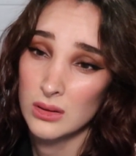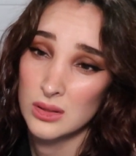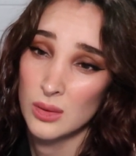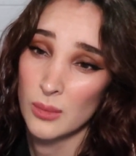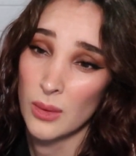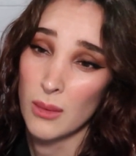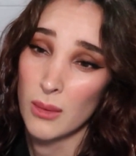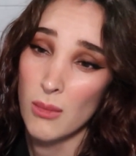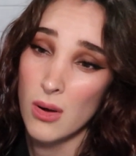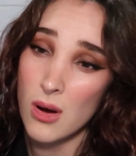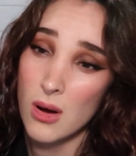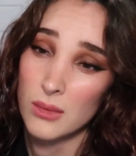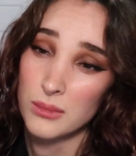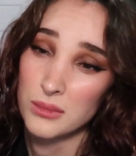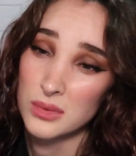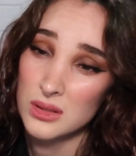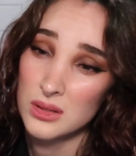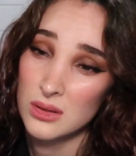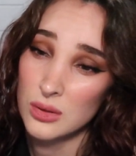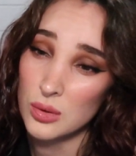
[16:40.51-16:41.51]
so my
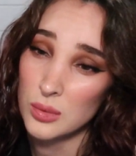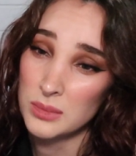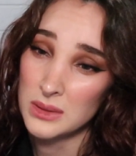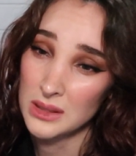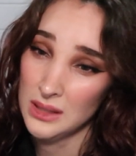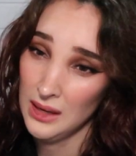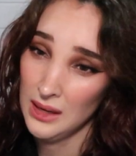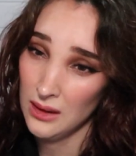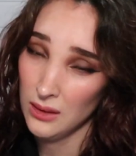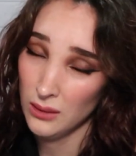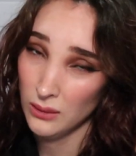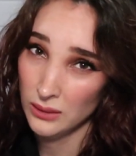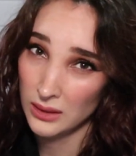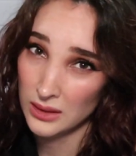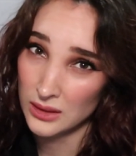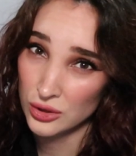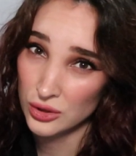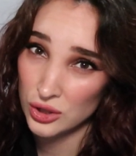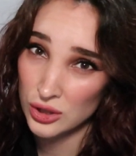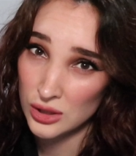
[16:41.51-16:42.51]
mom scooped it out
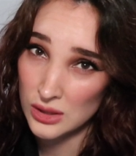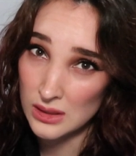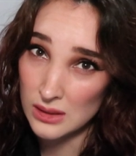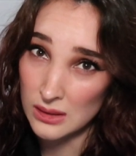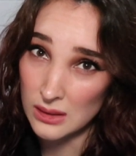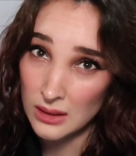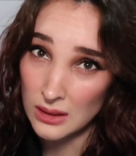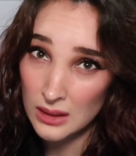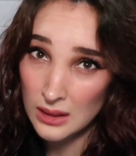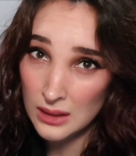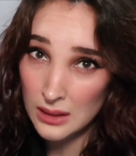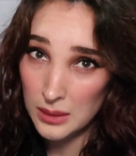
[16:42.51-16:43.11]
and she